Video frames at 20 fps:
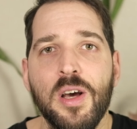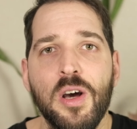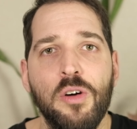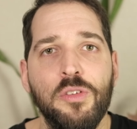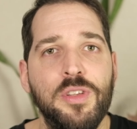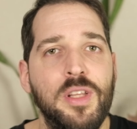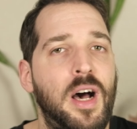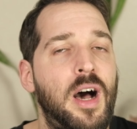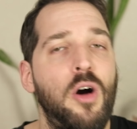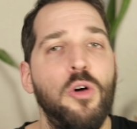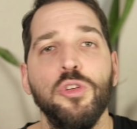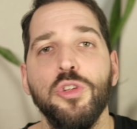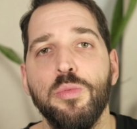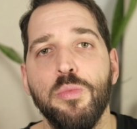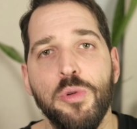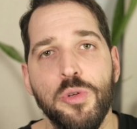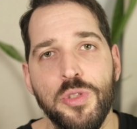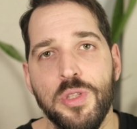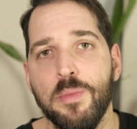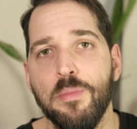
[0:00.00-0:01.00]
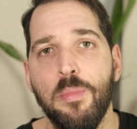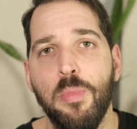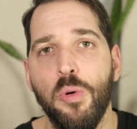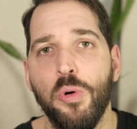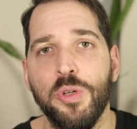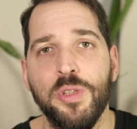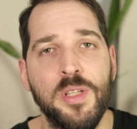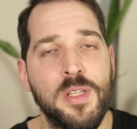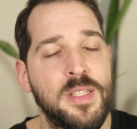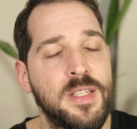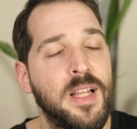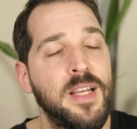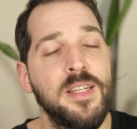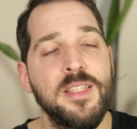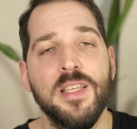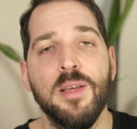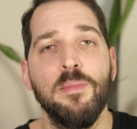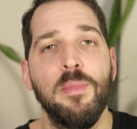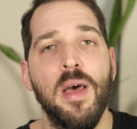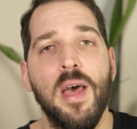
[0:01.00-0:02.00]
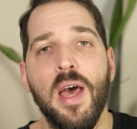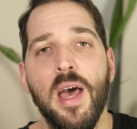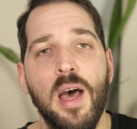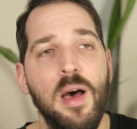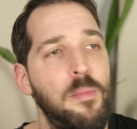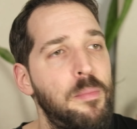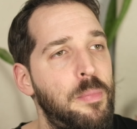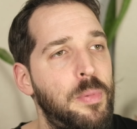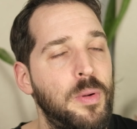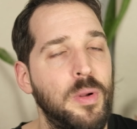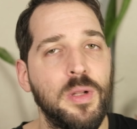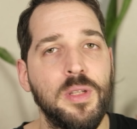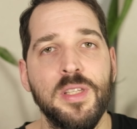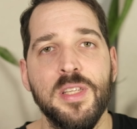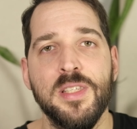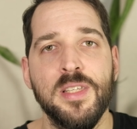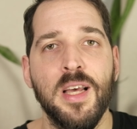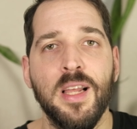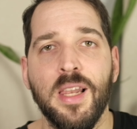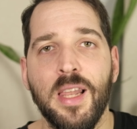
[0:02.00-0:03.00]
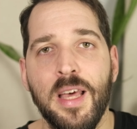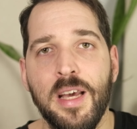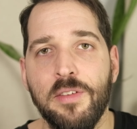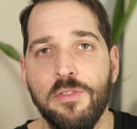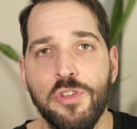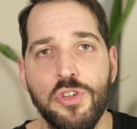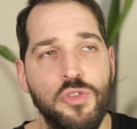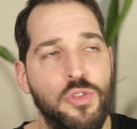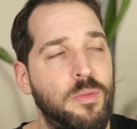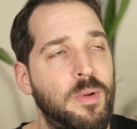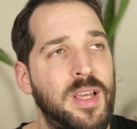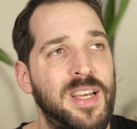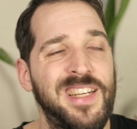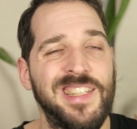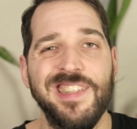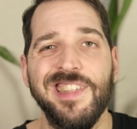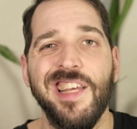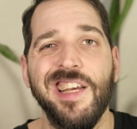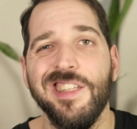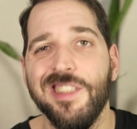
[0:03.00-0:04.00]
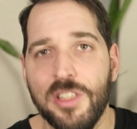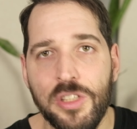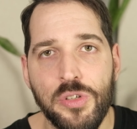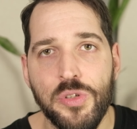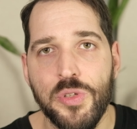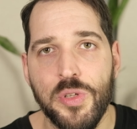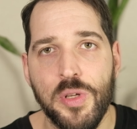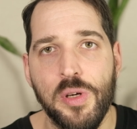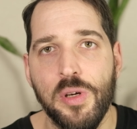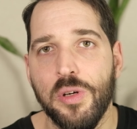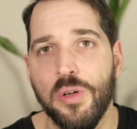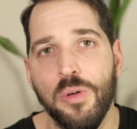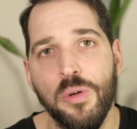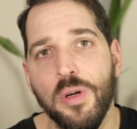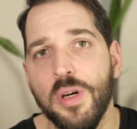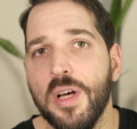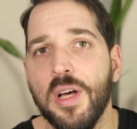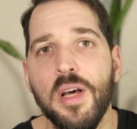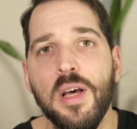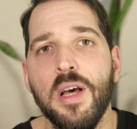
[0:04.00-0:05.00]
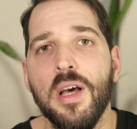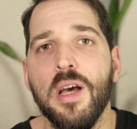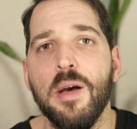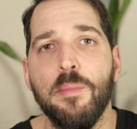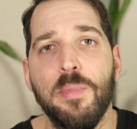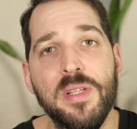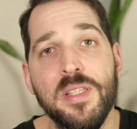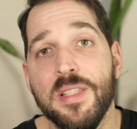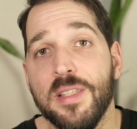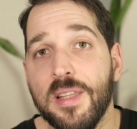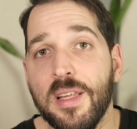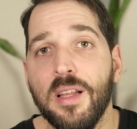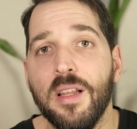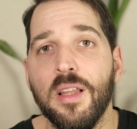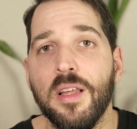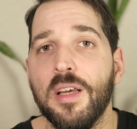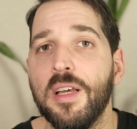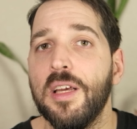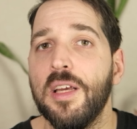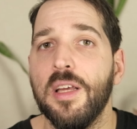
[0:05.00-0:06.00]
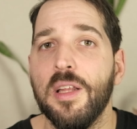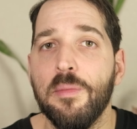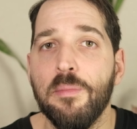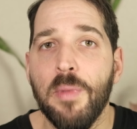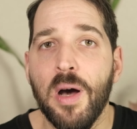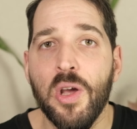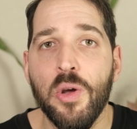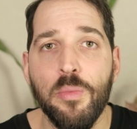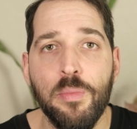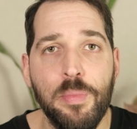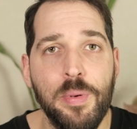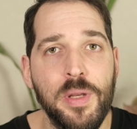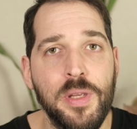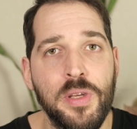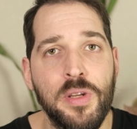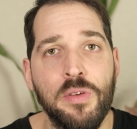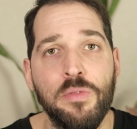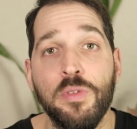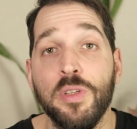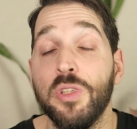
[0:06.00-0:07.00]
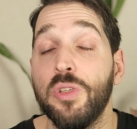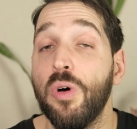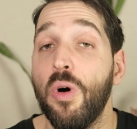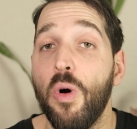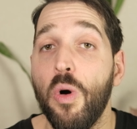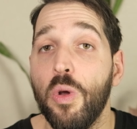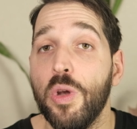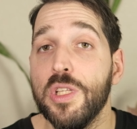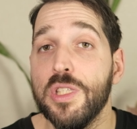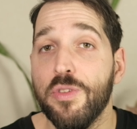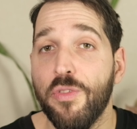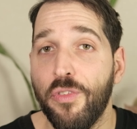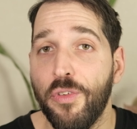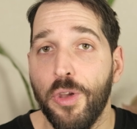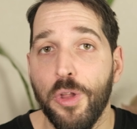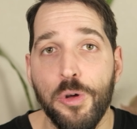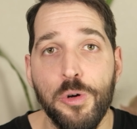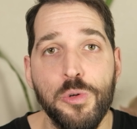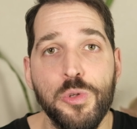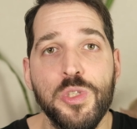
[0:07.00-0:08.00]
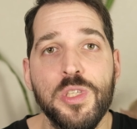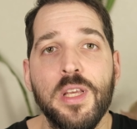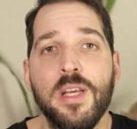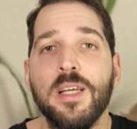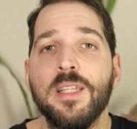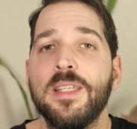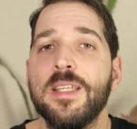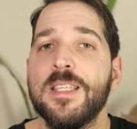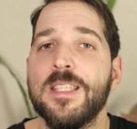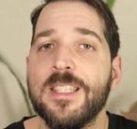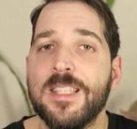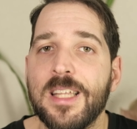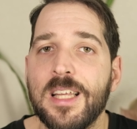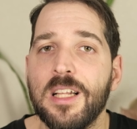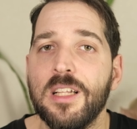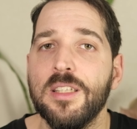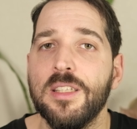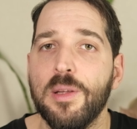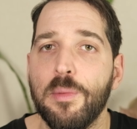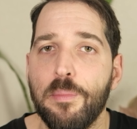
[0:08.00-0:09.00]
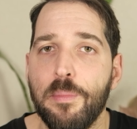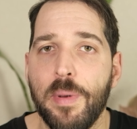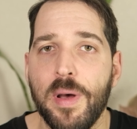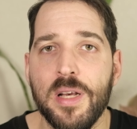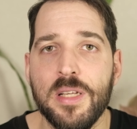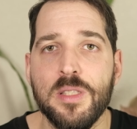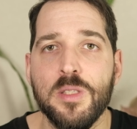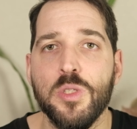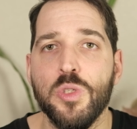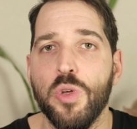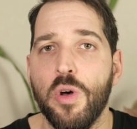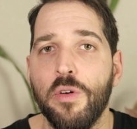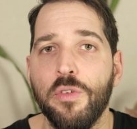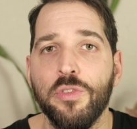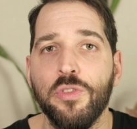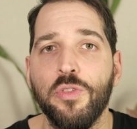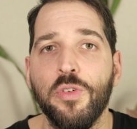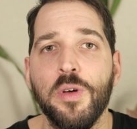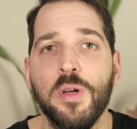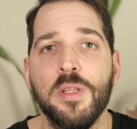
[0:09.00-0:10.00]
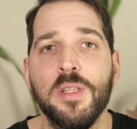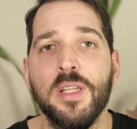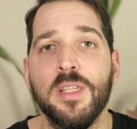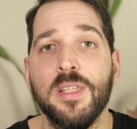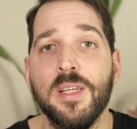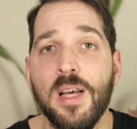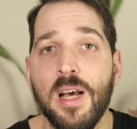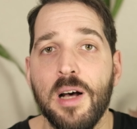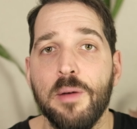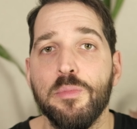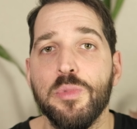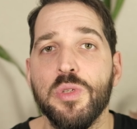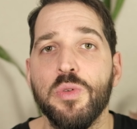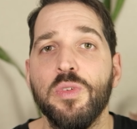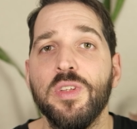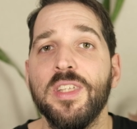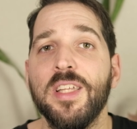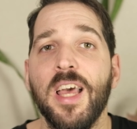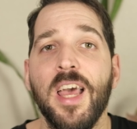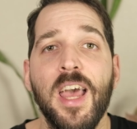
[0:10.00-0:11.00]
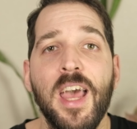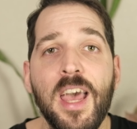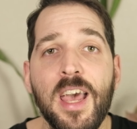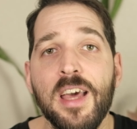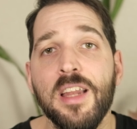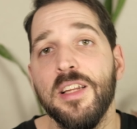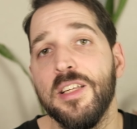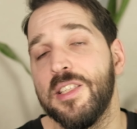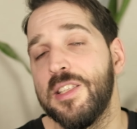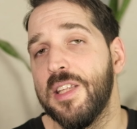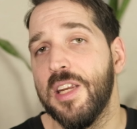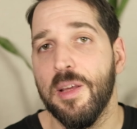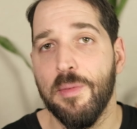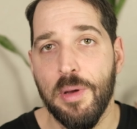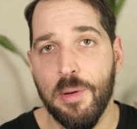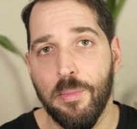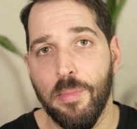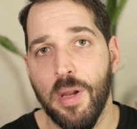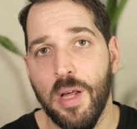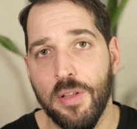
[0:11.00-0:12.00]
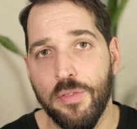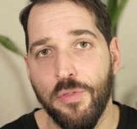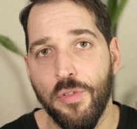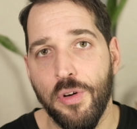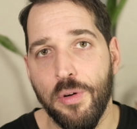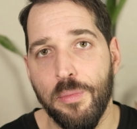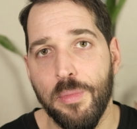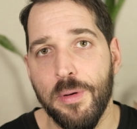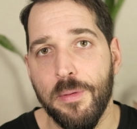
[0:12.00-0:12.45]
of the utmost importance, like some Apple design language from like 10 years ago. But still, in my opinion, with all its flaws, it is still the best software that comes with any streaming platform.